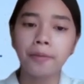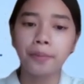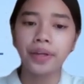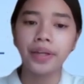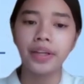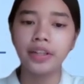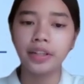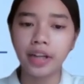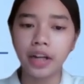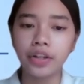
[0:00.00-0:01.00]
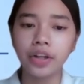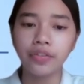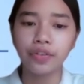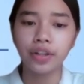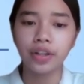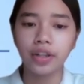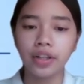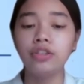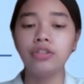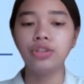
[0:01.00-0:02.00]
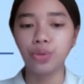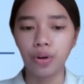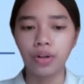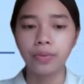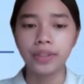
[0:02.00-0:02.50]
we calculate for the induced torque,